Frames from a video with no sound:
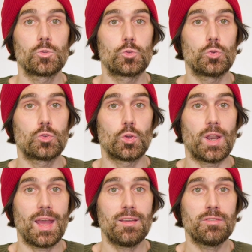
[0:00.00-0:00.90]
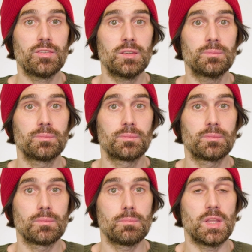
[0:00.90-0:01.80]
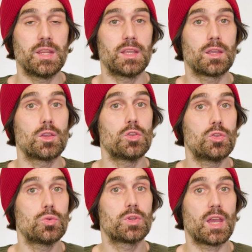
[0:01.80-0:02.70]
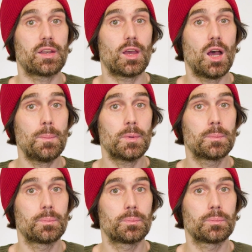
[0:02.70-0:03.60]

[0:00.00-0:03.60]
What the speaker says: tu te lèves, meaning you get up,